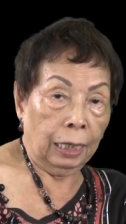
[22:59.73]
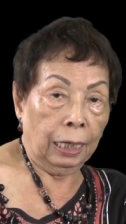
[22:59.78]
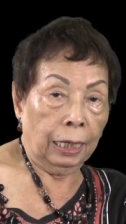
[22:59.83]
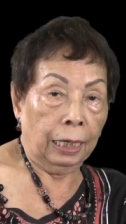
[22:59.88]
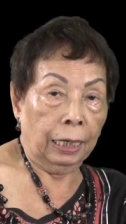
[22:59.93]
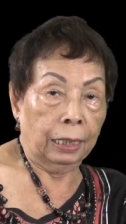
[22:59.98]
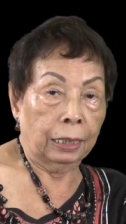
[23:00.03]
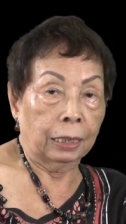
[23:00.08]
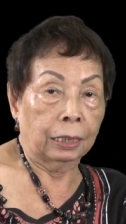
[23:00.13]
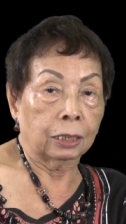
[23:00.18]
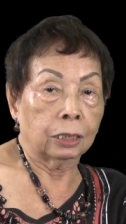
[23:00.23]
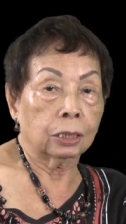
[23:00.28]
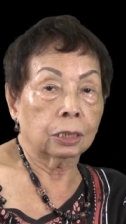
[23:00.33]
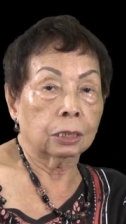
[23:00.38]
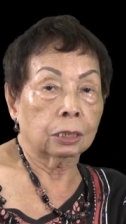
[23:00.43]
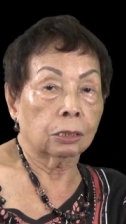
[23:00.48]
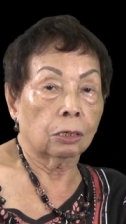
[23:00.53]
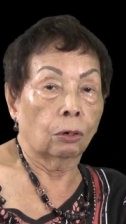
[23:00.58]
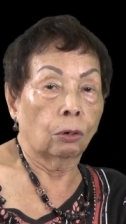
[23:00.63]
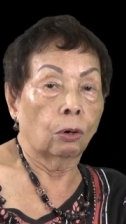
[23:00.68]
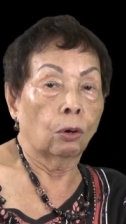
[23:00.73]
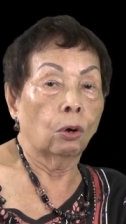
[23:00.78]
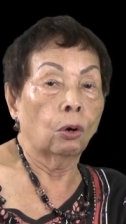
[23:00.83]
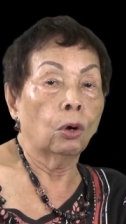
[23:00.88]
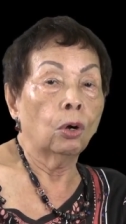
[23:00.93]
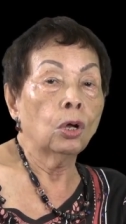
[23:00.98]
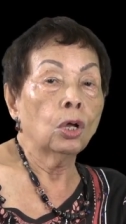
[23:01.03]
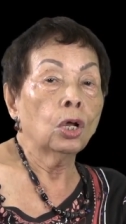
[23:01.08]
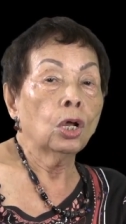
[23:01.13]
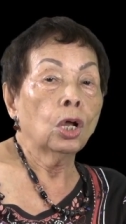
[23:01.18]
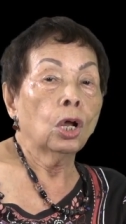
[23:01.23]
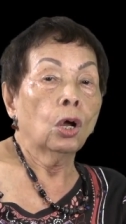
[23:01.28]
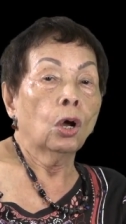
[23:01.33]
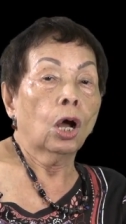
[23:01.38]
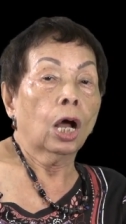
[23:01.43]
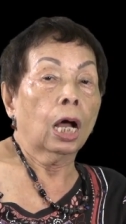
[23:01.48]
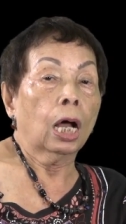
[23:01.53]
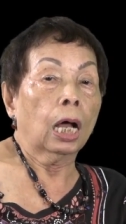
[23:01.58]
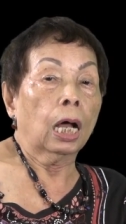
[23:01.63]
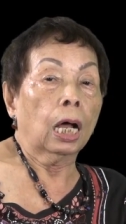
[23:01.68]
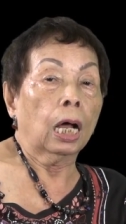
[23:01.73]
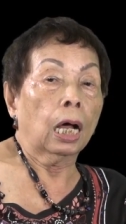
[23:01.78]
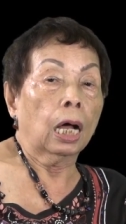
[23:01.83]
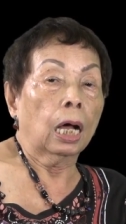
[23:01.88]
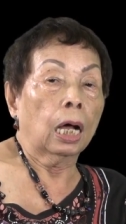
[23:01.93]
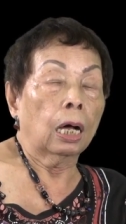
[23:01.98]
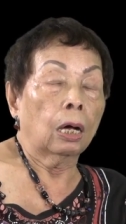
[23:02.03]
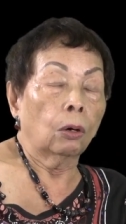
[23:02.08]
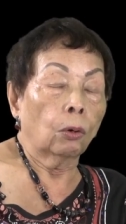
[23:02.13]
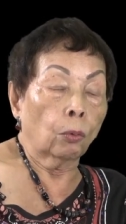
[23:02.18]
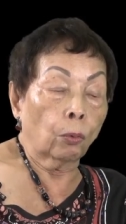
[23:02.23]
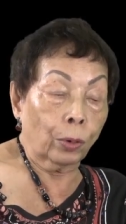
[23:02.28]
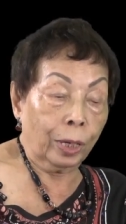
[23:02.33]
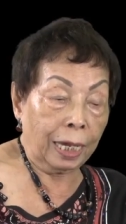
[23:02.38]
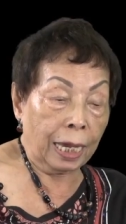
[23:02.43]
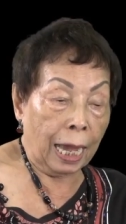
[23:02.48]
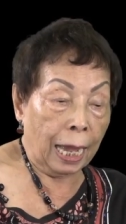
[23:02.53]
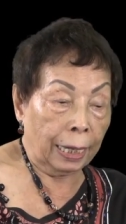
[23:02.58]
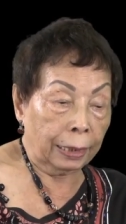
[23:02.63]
And so we